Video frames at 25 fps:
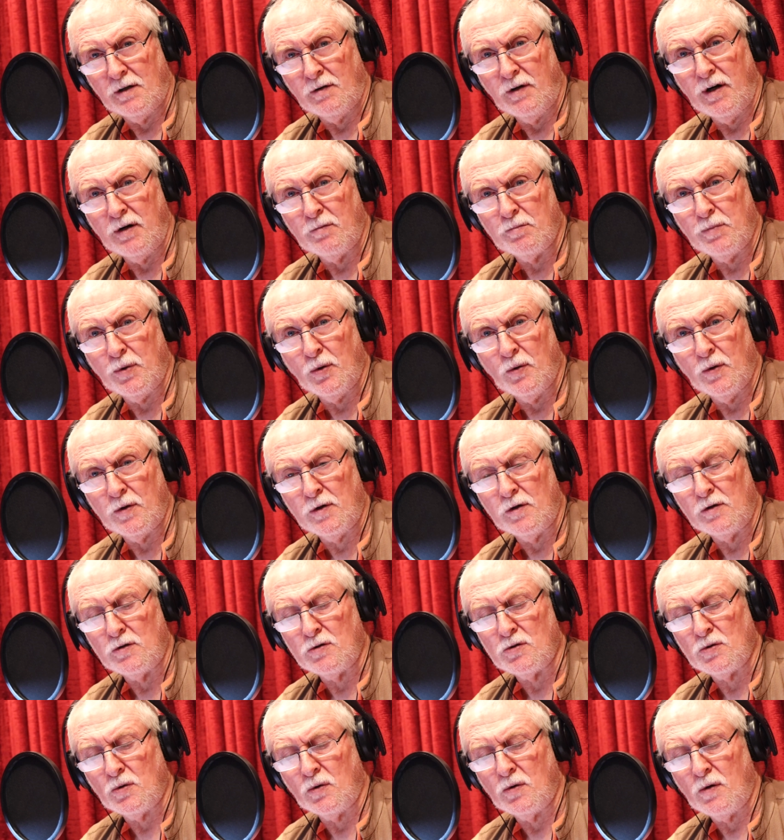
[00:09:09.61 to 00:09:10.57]
great poet
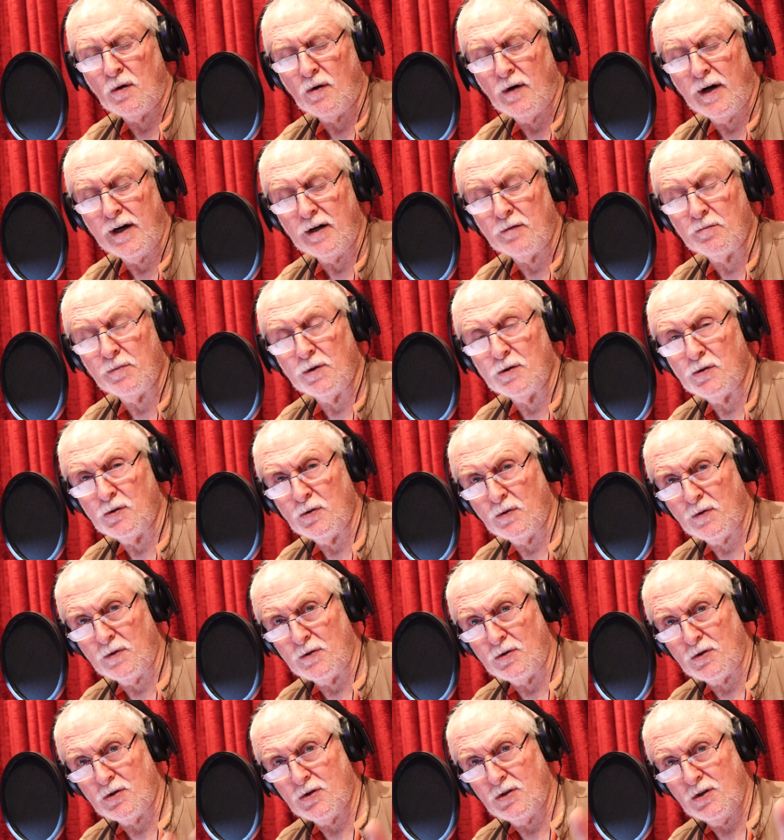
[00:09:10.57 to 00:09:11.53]
in his own right, but you
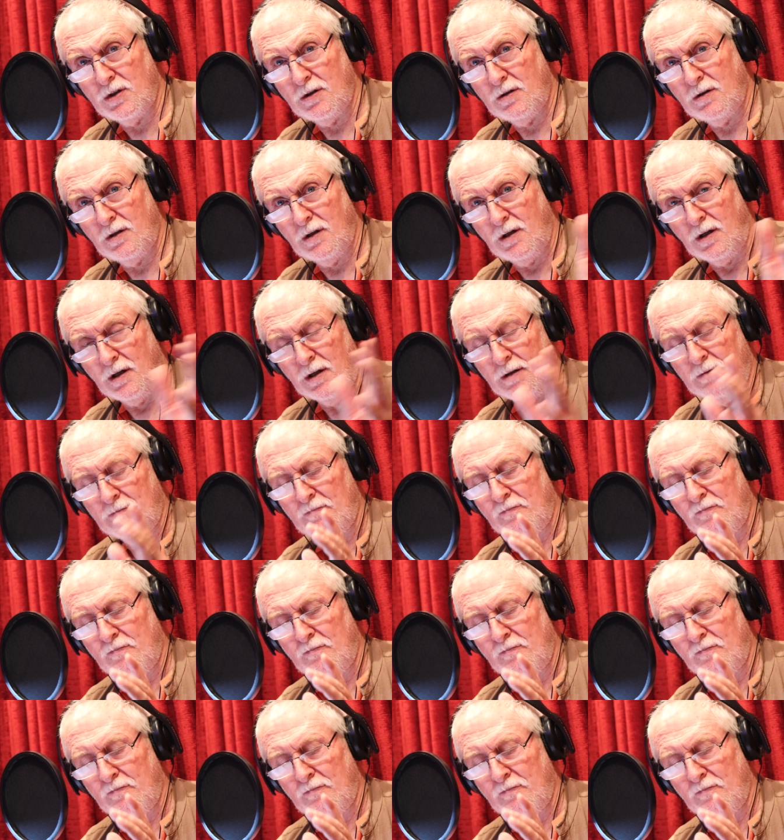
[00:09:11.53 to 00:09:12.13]
can see